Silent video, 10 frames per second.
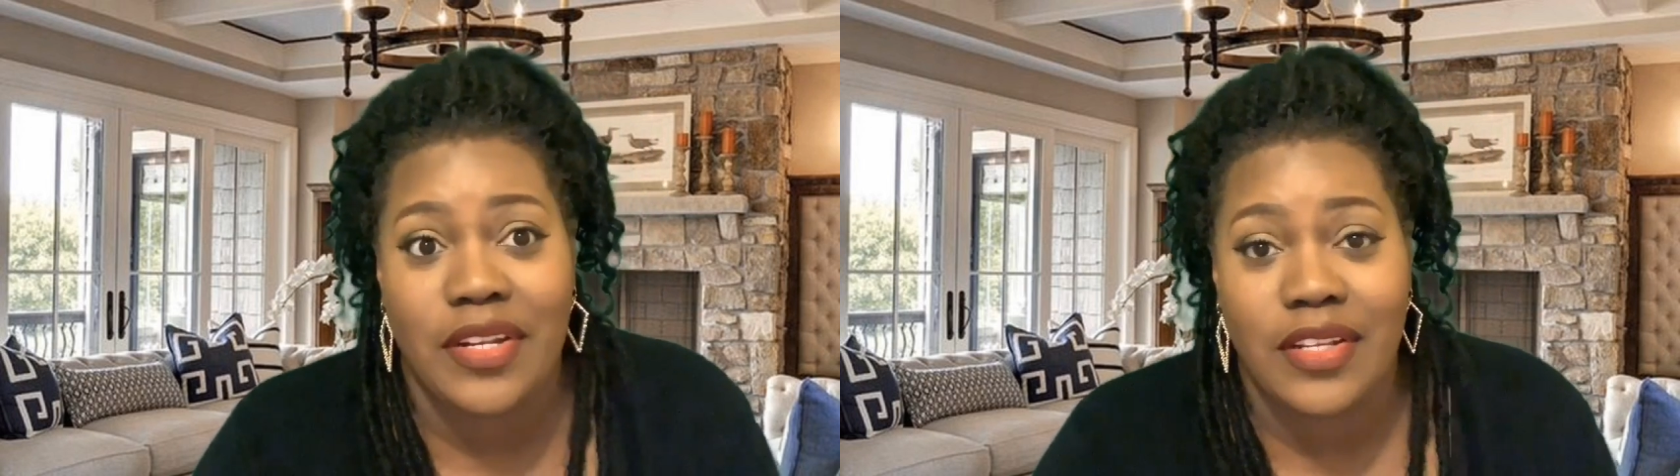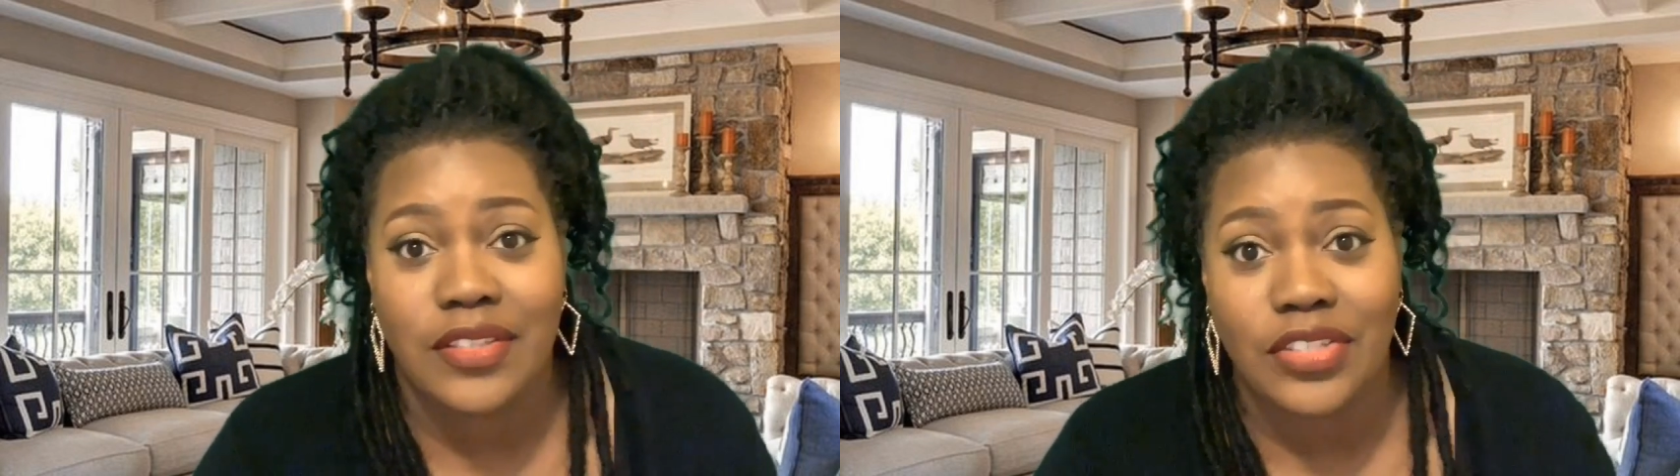I
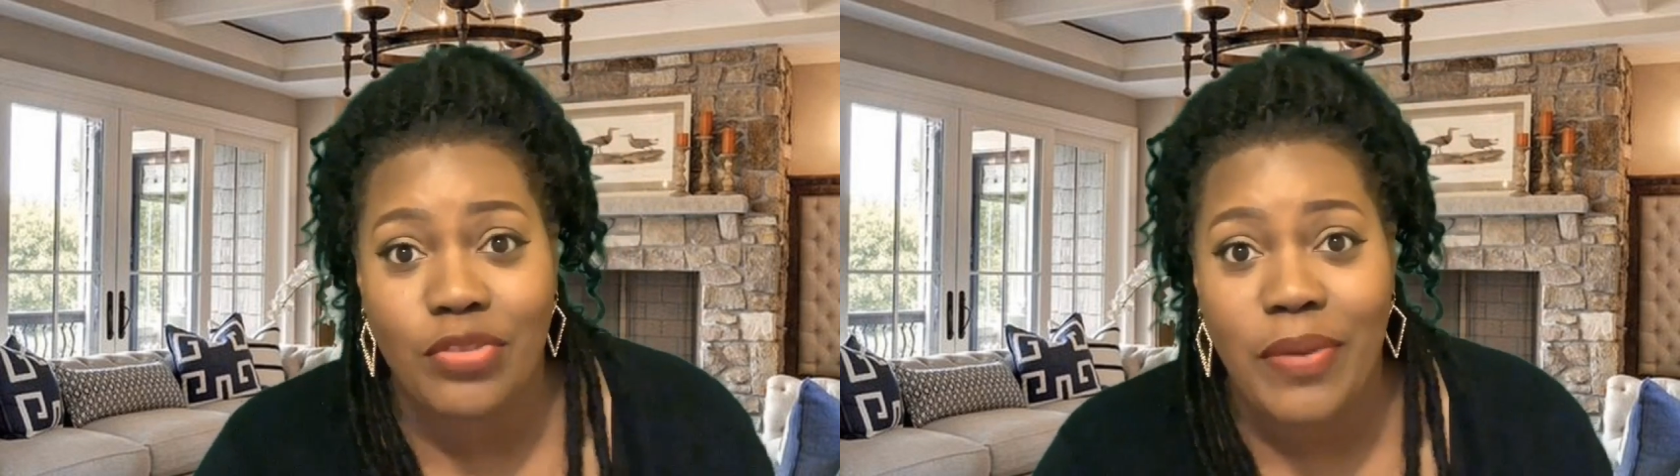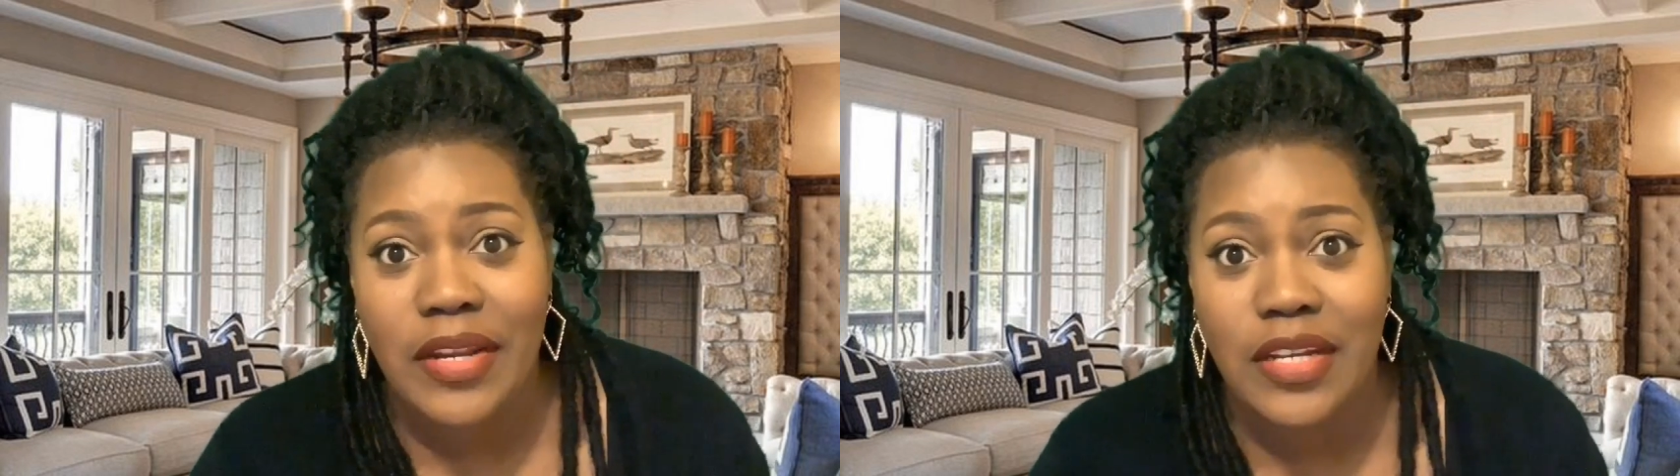didn't need to
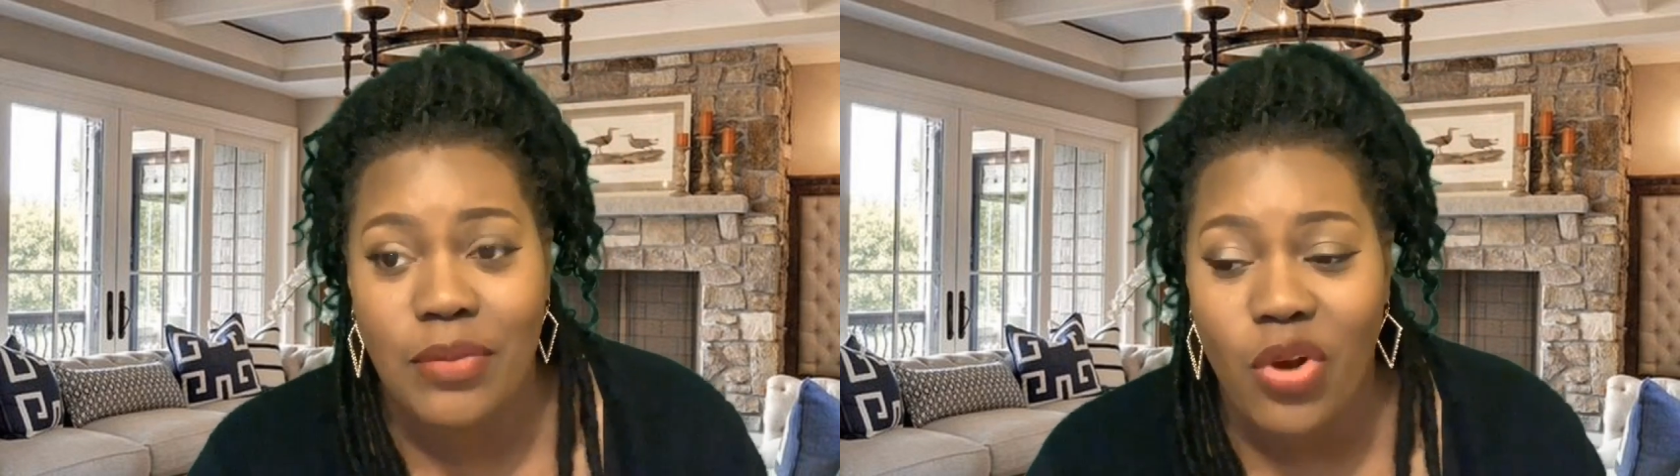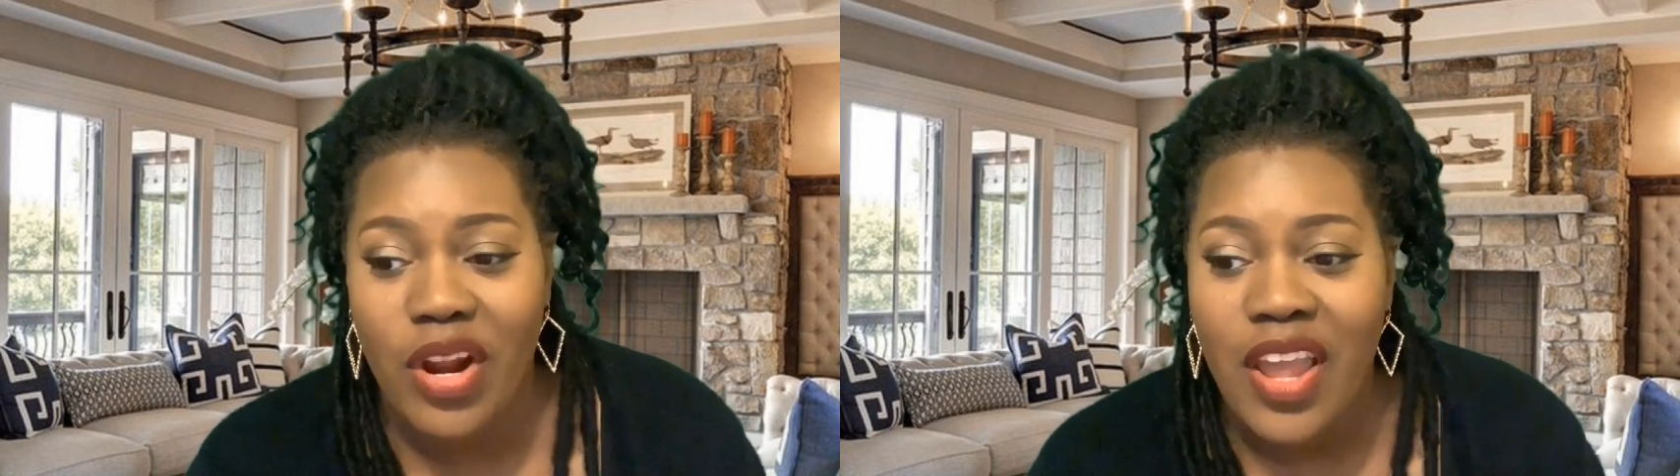coupon
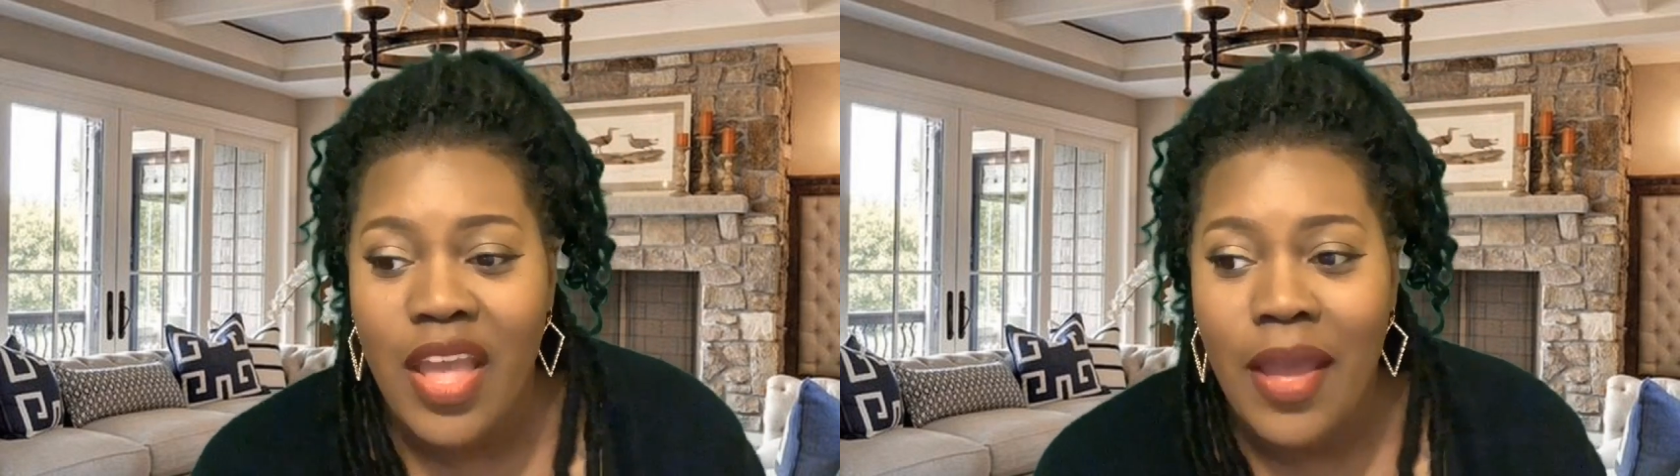anymore.